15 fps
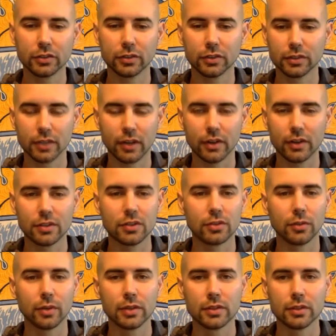scary
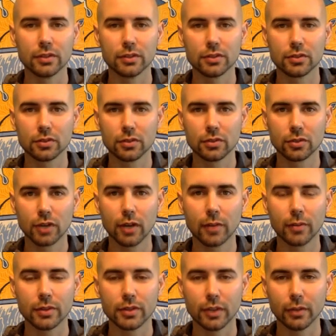situations,
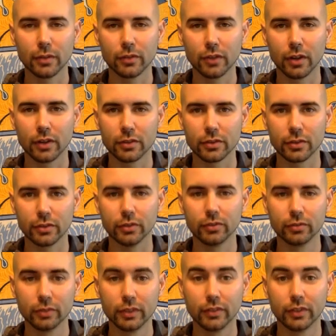traumas that we've gone through
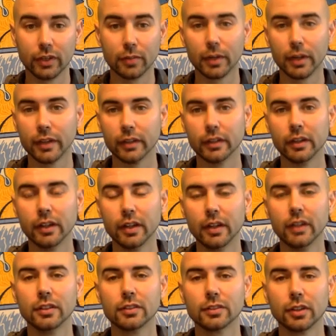live in our body.
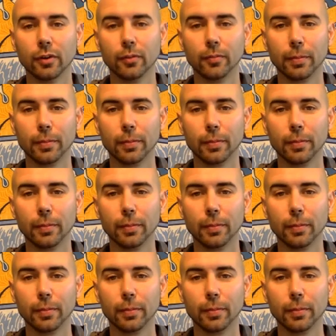So